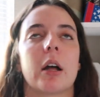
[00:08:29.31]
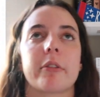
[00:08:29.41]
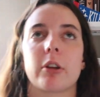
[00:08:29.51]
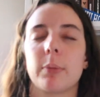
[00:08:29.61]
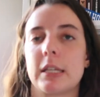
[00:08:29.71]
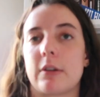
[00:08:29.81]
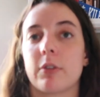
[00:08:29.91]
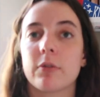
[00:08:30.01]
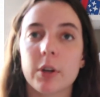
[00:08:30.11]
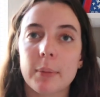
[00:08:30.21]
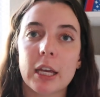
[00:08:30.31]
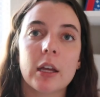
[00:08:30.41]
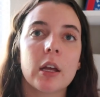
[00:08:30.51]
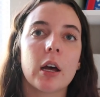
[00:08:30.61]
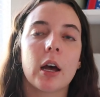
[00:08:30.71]
a little bit different for me.
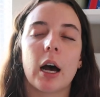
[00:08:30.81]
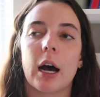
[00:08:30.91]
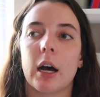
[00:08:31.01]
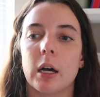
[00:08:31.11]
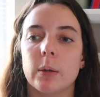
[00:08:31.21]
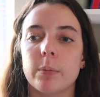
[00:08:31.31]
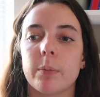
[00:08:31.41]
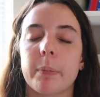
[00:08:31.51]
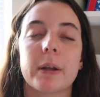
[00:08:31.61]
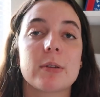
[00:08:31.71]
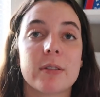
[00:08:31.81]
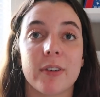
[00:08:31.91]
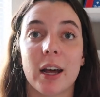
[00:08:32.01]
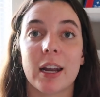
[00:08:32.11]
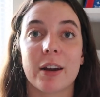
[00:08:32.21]
But it was
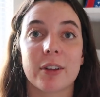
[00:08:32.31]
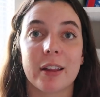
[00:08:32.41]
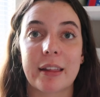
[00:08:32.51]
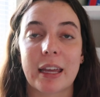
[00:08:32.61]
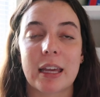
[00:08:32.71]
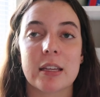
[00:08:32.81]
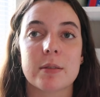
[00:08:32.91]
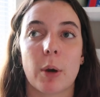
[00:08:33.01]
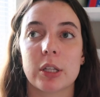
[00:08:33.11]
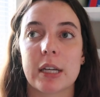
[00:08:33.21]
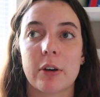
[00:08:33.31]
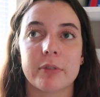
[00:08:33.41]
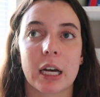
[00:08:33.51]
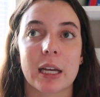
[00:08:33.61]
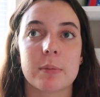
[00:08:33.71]
fun. I really like it. Small town
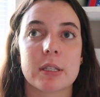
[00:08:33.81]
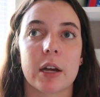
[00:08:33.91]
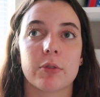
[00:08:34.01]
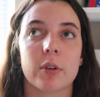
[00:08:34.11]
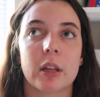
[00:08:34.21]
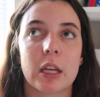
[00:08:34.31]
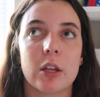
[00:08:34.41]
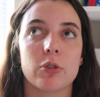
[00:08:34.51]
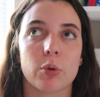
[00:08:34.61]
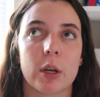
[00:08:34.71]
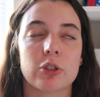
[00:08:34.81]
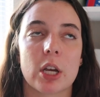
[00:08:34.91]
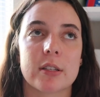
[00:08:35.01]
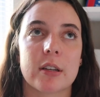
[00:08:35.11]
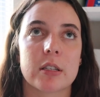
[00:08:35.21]
vibes. I really enjoyed
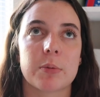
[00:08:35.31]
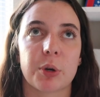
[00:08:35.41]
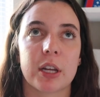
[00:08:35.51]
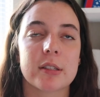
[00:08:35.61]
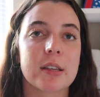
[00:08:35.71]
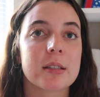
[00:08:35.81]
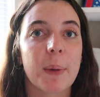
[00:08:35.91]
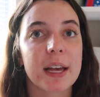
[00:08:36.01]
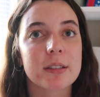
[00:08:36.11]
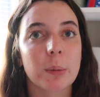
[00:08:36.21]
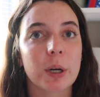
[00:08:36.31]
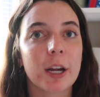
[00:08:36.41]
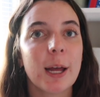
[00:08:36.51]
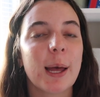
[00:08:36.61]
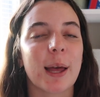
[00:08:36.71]
Chestnut Springs this past summer,
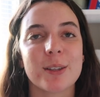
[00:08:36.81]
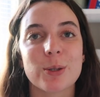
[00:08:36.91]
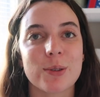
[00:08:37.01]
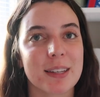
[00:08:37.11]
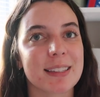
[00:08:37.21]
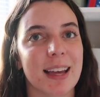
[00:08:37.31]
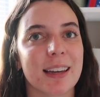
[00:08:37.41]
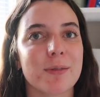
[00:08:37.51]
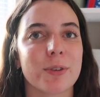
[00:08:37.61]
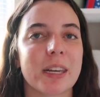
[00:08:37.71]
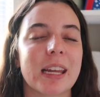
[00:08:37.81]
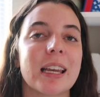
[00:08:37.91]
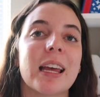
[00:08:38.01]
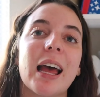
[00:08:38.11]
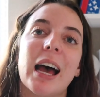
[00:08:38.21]
and so it was exciting
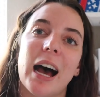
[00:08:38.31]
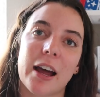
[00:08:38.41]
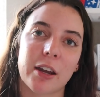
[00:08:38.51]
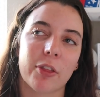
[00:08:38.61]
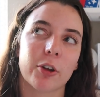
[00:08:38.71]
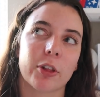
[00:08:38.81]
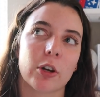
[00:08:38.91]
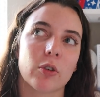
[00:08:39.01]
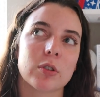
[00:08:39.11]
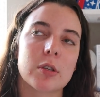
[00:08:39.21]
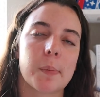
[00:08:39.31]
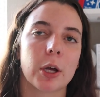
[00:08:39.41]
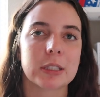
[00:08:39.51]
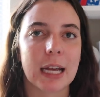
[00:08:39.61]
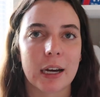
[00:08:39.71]
reading another little
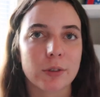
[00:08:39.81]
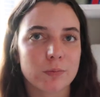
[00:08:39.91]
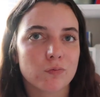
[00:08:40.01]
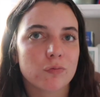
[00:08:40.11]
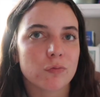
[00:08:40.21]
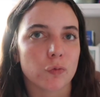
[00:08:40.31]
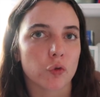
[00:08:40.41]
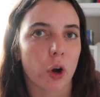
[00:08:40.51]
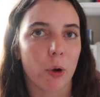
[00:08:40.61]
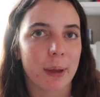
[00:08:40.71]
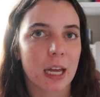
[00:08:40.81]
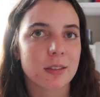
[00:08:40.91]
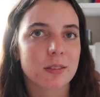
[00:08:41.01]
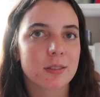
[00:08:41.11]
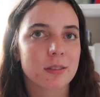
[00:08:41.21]
small town
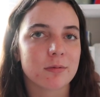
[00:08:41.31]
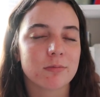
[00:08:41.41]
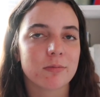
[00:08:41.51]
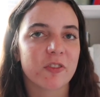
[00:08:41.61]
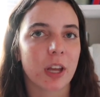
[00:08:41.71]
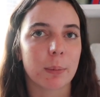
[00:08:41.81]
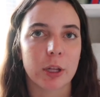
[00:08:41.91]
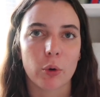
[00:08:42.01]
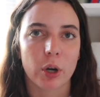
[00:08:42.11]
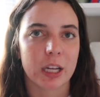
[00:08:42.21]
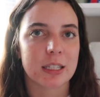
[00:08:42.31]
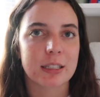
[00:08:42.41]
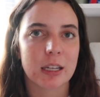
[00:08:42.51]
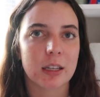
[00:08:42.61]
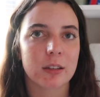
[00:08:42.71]
romance,
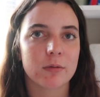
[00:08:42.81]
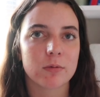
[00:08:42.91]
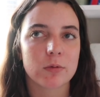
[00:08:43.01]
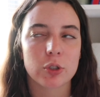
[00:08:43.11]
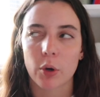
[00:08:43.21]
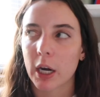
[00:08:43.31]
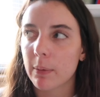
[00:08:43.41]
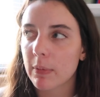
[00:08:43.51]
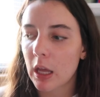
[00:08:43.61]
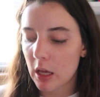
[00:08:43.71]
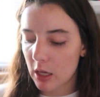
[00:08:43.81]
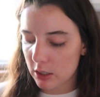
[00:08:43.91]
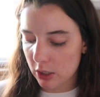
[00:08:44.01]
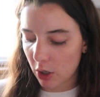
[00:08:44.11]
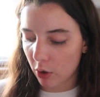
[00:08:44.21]
family-oriented story.
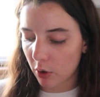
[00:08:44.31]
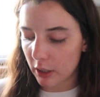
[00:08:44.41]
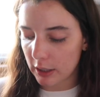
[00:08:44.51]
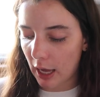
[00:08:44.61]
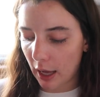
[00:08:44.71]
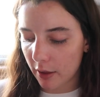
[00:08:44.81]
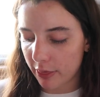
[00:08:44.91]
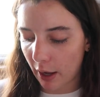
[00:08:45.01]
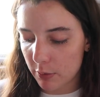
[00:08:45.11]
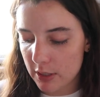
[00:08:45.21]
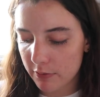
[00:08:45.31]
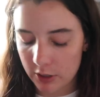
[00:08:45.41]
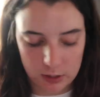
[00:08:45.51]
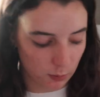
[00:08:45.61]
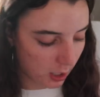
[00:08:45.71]
So yeah, that was the
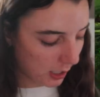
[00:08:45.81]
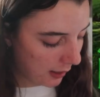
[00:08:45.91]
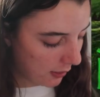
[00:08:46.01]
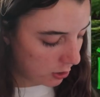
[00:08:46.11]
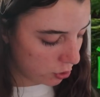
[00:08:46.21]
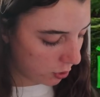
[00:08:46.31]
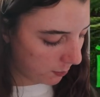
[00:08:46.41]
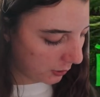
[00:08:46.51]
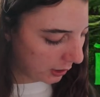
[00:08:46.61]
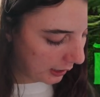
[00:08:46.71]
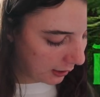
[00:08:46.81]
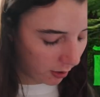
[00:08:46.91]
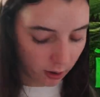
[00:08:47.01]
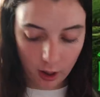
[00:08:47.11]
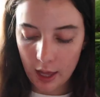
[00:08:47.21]
first one, and then Juniper
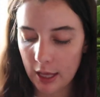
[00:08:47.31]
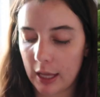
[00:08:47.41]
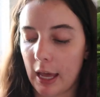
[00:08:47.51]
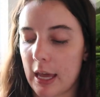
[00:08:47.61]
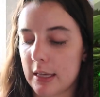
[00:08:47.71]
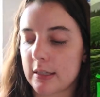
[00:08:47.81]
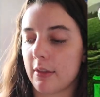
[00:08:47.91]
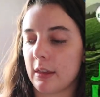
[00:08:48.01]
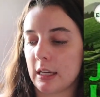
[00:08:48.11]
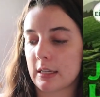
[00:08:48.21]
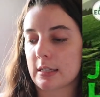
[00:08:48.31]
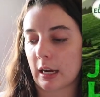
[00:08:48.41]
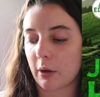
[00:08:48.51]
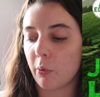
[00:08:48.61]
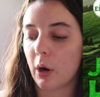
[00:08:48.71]
Hill is the
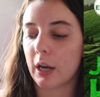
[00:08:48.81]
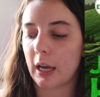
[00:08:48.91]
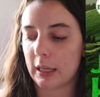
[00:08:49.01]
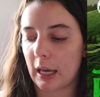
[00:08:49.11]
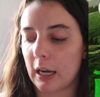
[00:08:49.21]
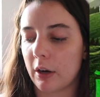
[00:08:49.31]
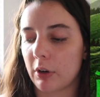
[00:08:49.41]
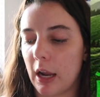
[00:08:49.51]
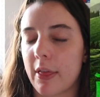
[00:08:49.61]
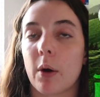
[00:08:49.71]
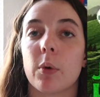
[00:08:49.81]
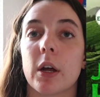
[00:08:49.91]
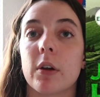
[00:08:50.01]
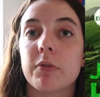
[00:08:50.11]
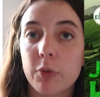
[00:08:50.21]
second one. Again, I rated that
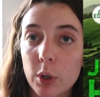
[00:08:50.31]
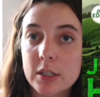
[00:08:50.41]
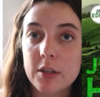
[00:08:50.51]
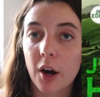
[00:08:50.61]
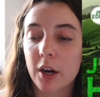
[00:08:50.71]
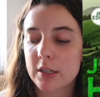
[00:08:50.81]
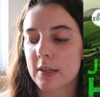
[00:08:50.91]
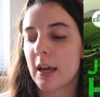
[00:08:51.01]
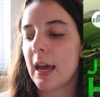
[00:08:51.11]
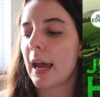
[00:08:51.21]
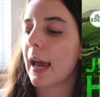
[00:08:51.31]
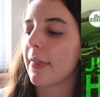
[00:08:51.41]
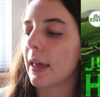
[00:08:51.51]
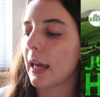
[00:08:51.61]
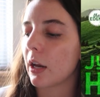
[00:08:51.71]
one 4 stars,
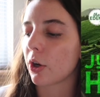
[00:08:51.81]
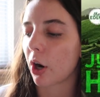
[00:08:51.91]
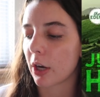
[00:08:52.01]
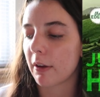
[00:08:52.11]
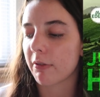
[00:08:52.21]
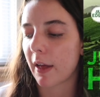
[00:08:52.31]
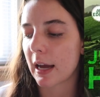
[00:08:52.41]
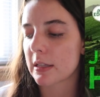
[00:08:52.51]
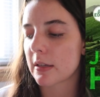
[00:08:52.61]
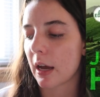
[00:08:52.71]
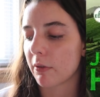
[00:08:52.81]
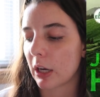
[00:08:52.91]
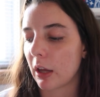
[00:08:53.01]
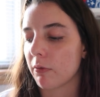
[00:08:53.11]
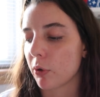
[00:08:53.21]
and then Garnet Flats I
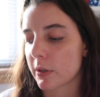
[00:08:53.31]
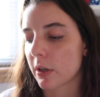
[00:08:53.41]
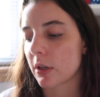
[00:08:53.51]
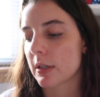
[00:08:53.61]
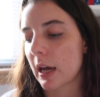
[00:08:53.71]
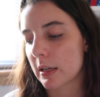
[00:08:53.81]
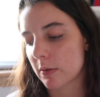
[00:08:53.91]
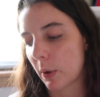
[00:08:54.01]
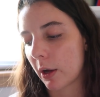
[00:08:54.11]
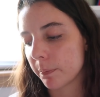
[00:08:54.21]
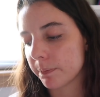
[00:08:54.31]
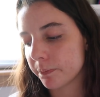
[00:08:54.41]
rated 4 stars as well.